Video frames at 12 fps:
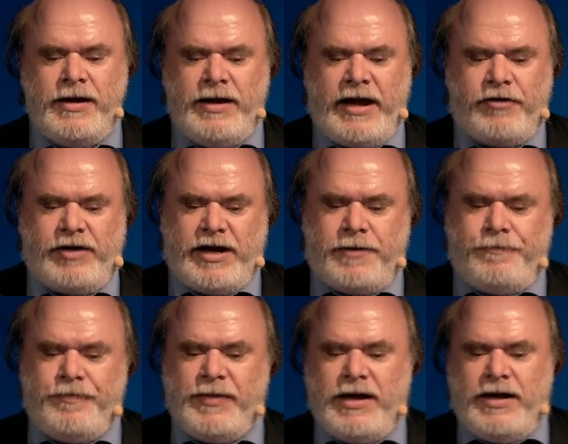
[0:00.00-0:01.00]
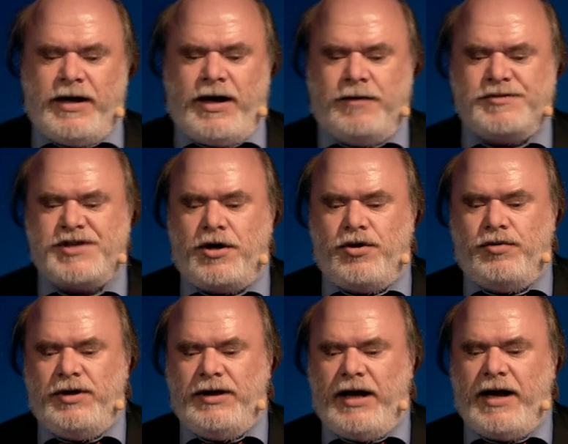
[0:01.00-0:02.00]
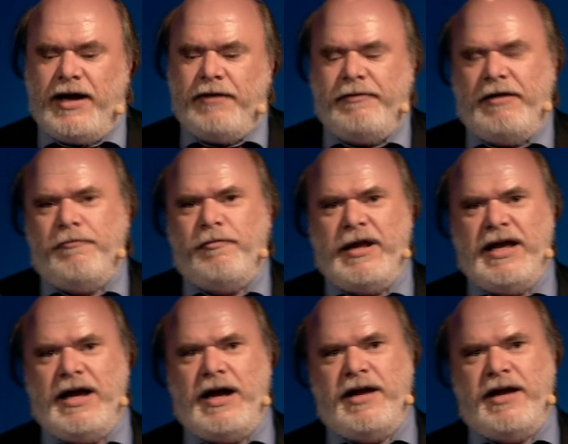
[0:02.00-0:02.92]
area. We